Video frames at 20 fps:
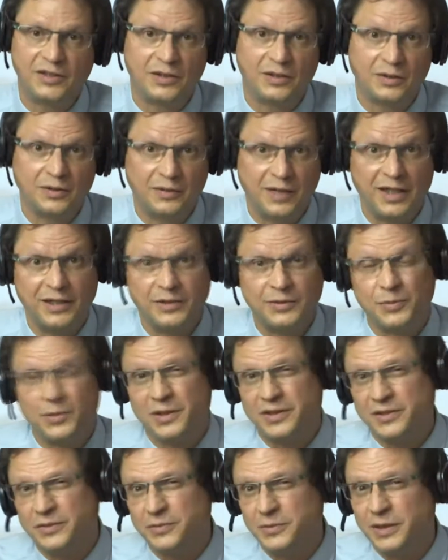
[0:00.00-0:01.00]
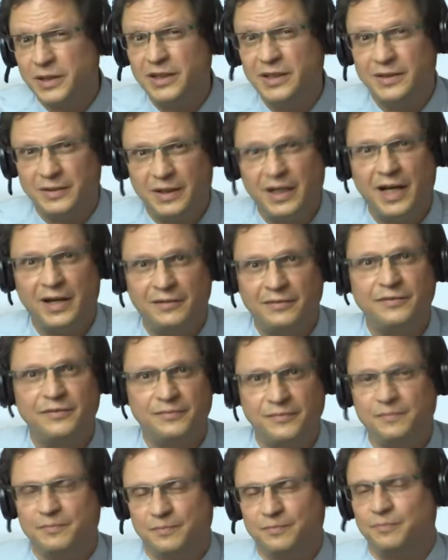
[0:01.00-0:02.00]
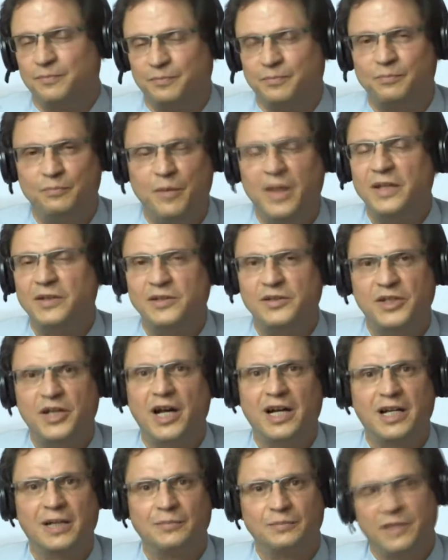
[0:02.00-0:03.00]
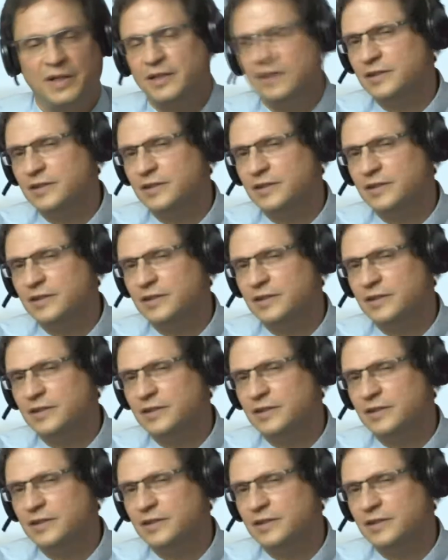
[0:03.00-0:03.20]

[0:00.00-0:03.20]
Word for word: So that's what's really have made the jackup.